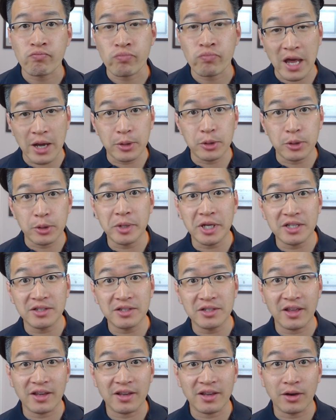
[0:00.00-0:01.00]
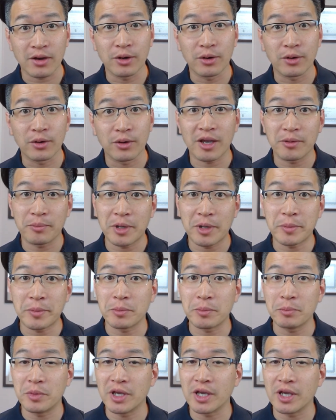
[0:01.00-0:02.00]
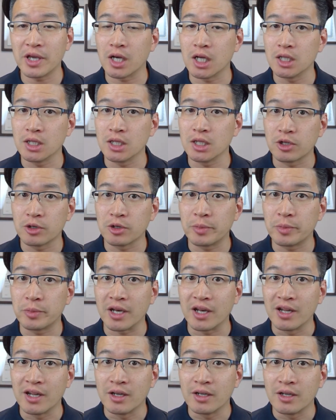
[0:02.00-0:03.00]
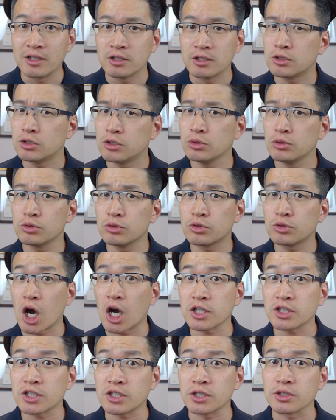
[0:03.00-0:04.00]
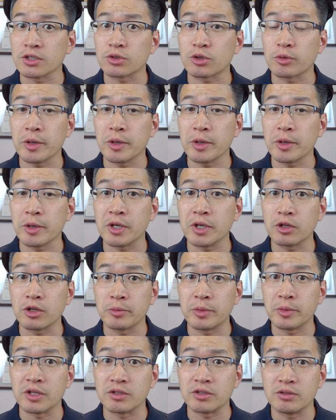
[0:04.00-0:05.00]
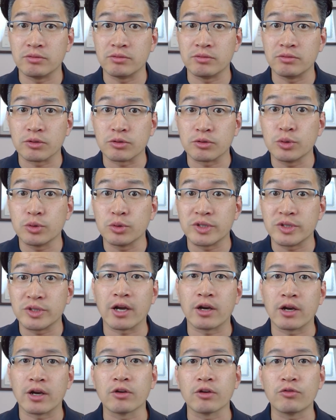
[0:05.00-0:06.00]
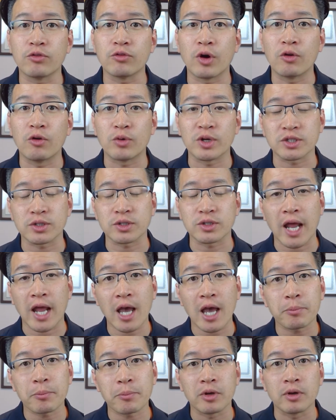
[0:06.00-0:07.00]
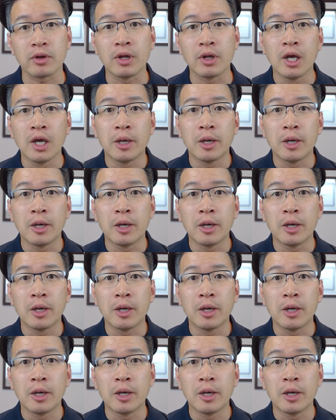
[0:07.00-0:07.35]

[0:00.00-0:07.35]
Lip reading: Now, you may think, oh, okay, maybe I'm being a little bit too cautious, or maybe a little bit, you know, too scared of what's going to happen.